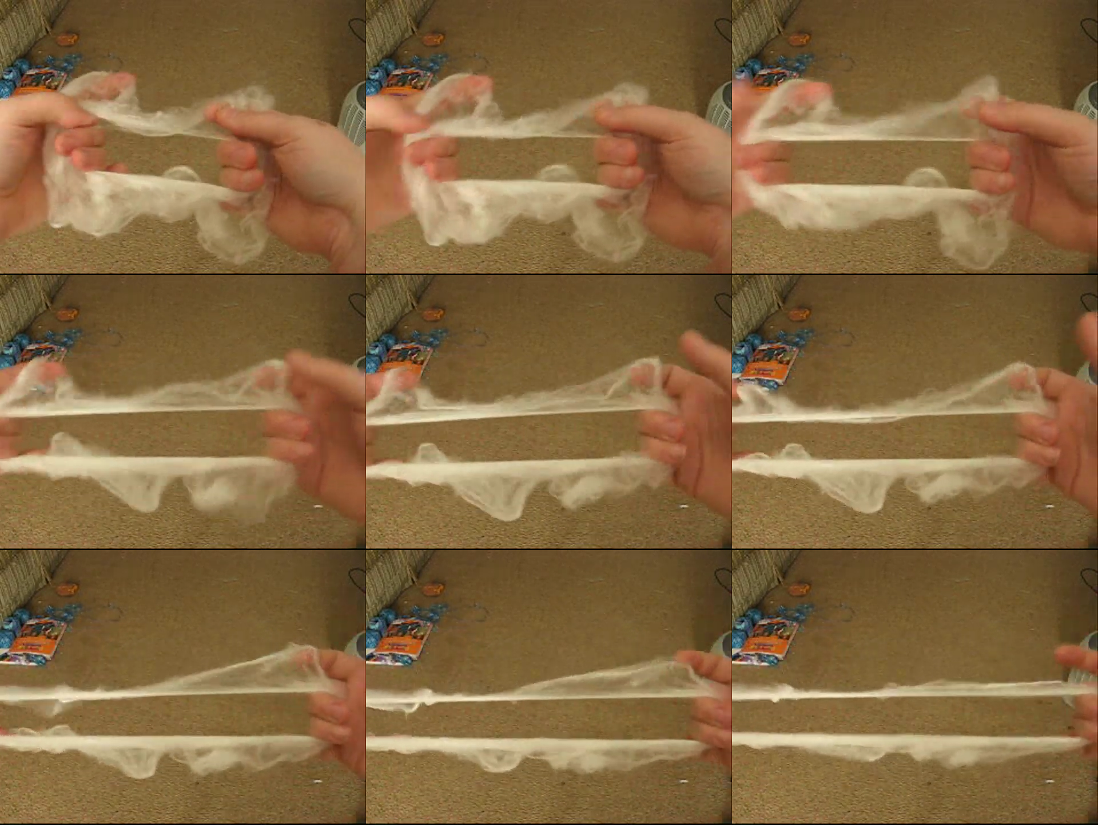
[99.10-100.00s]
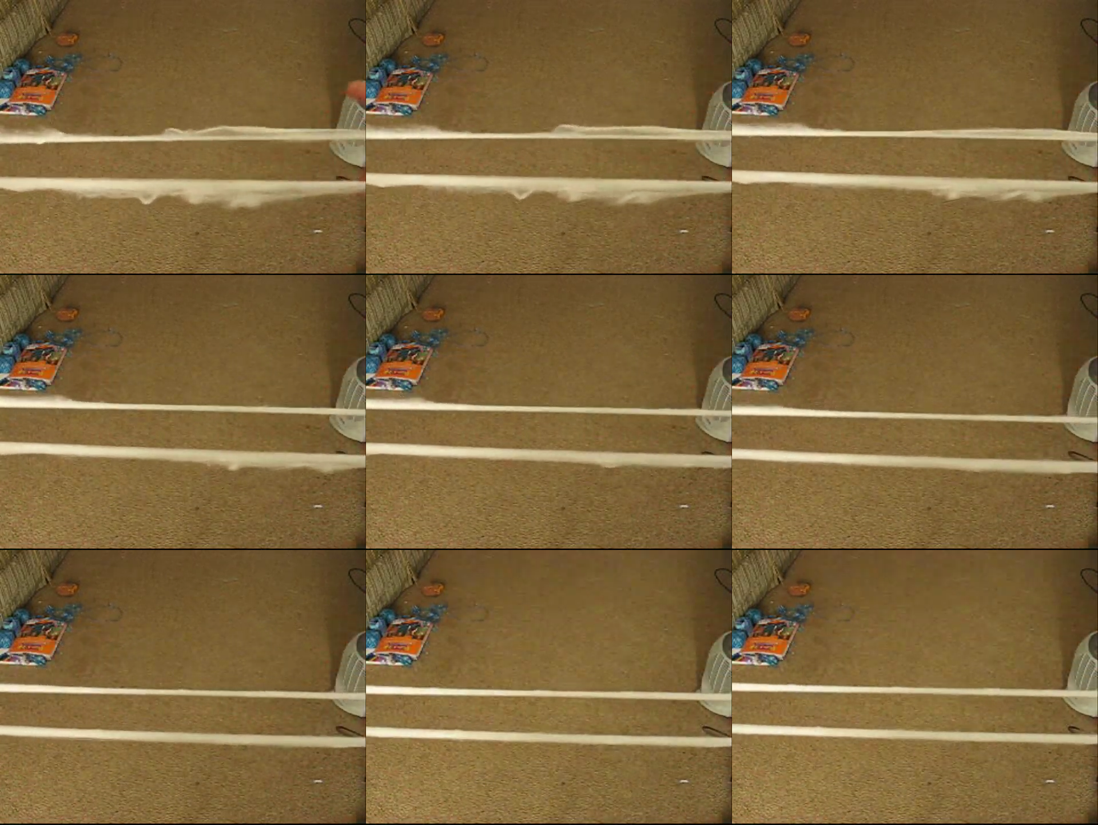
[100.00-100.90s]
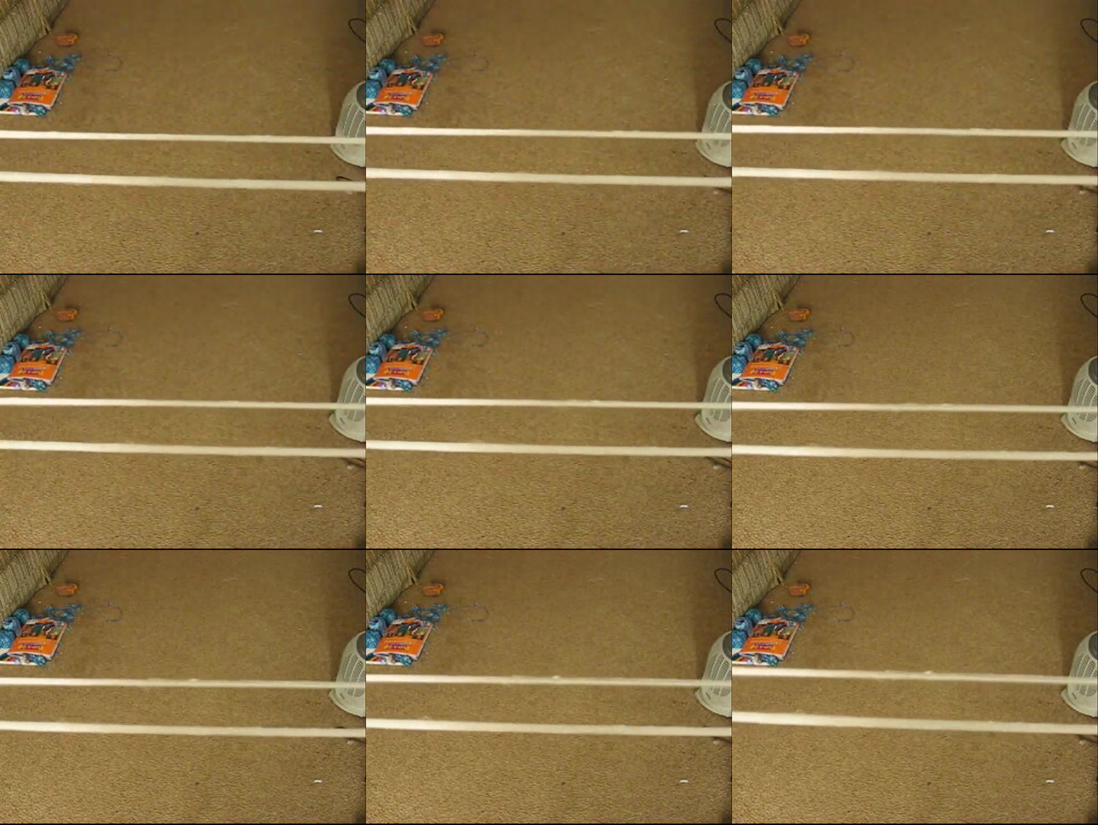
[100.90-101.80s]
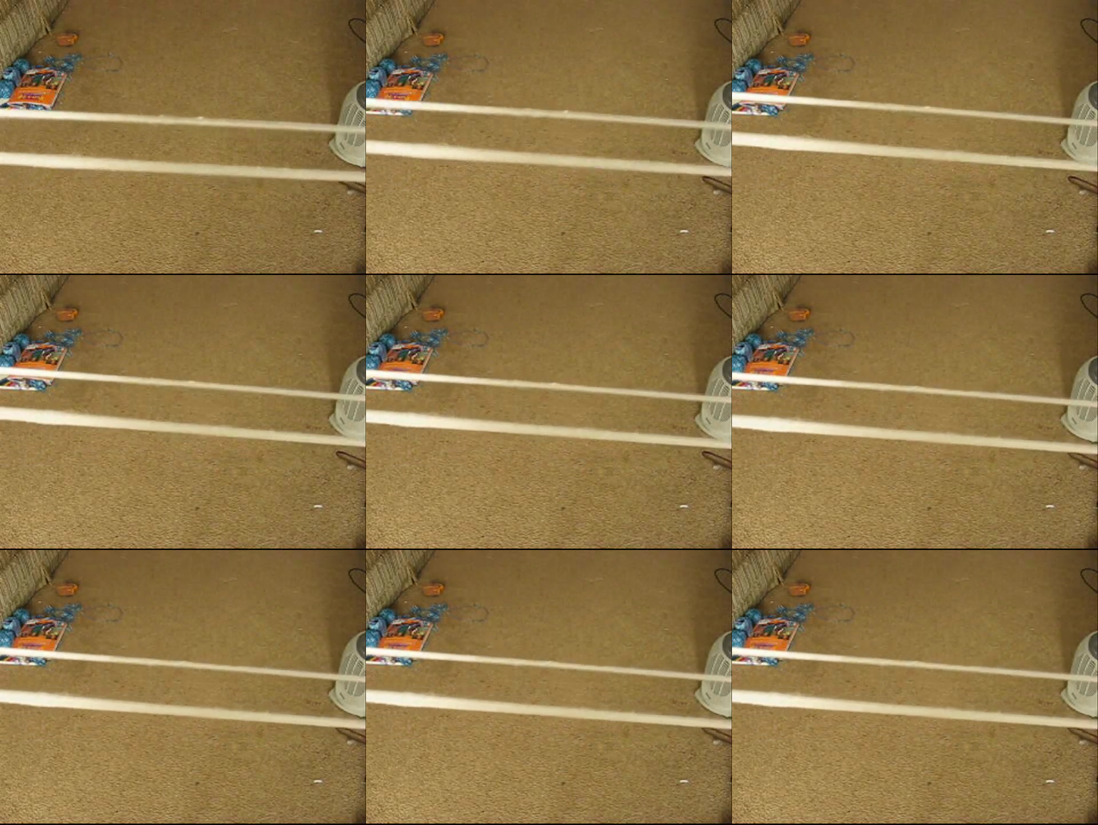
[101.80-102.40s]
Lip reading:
(no speaker visible)